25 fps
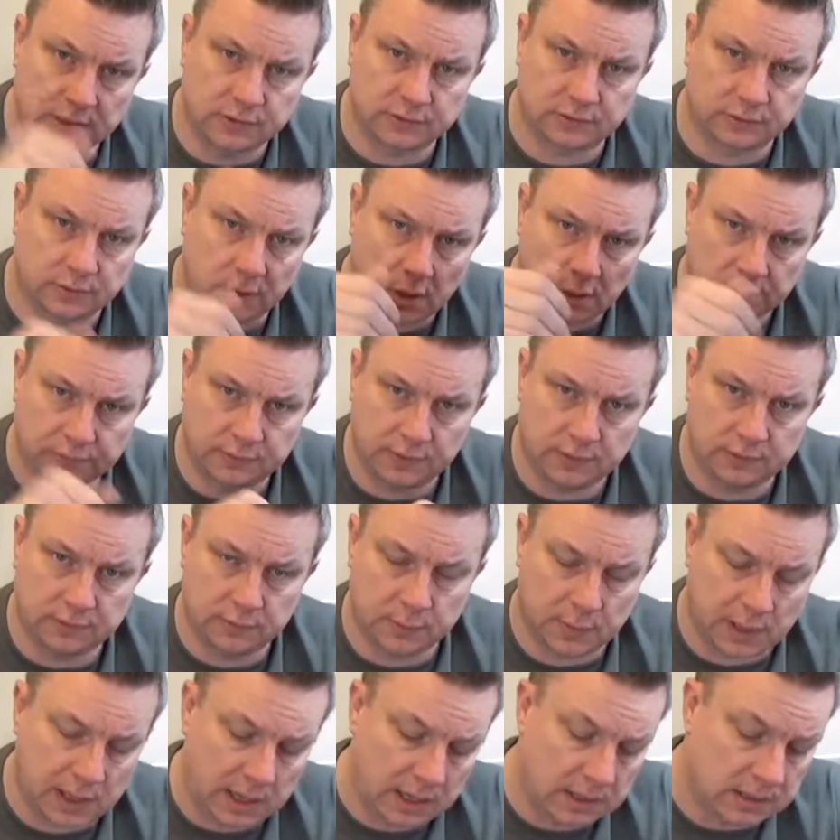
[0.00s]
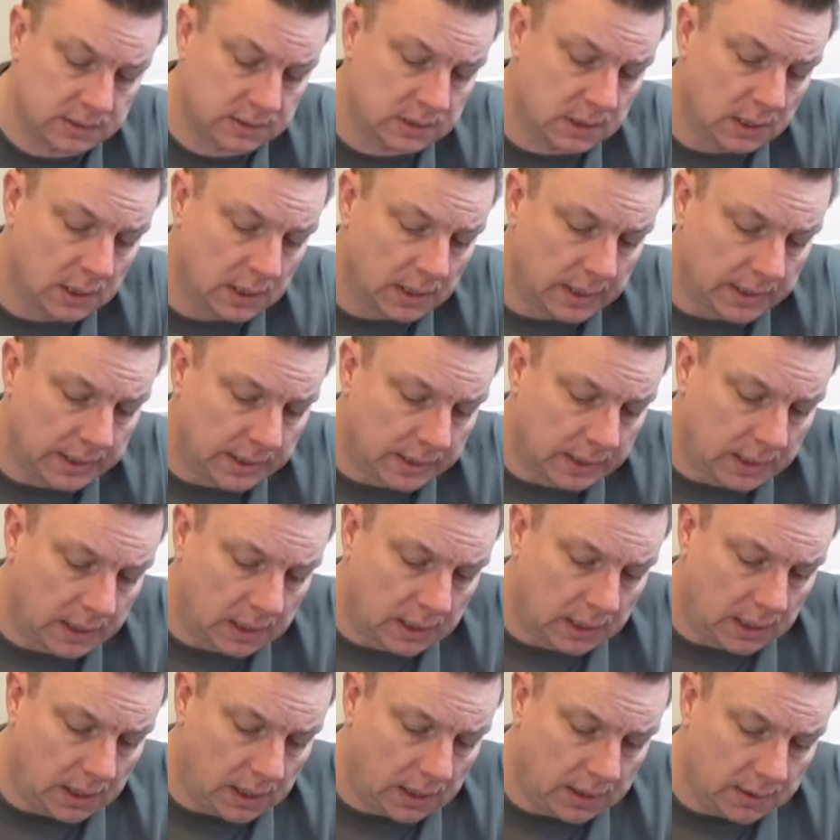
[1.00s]
slot into place.
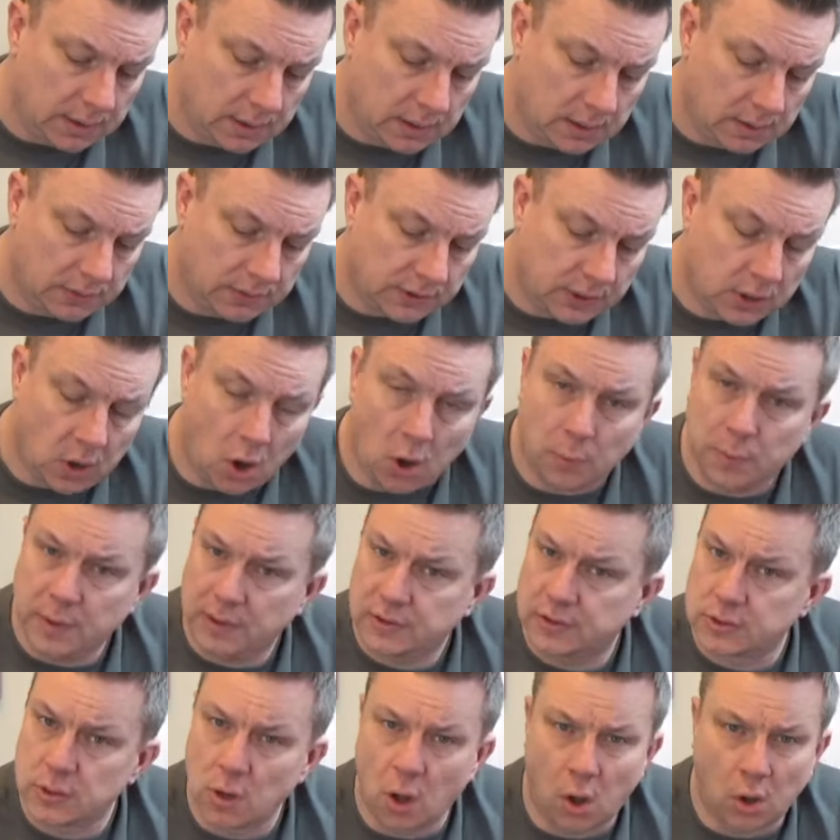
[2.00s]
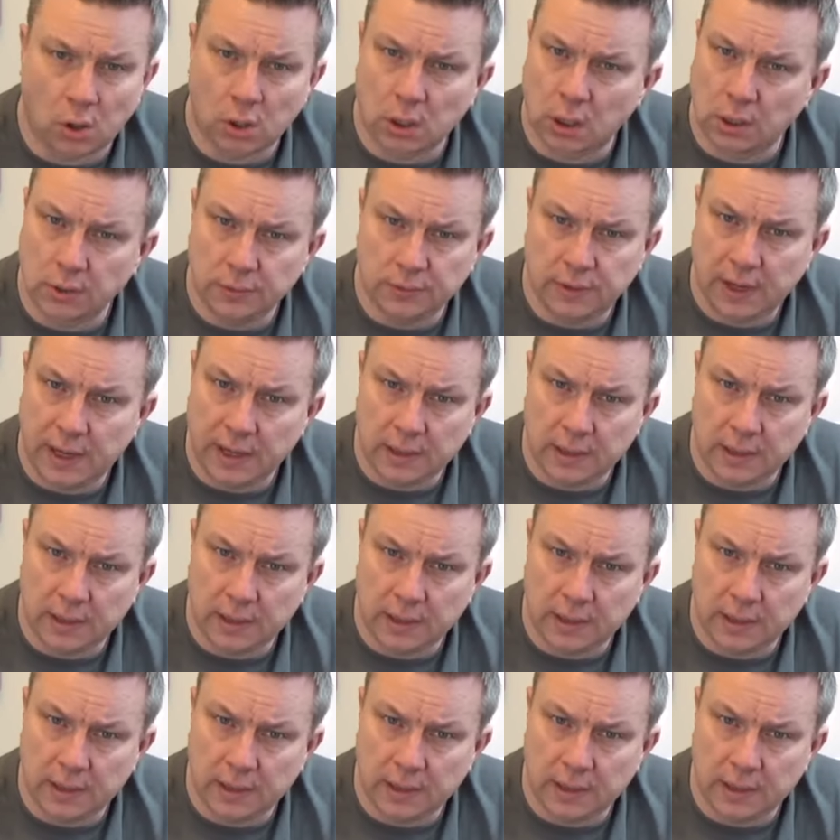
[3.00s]
The cockpit's not glued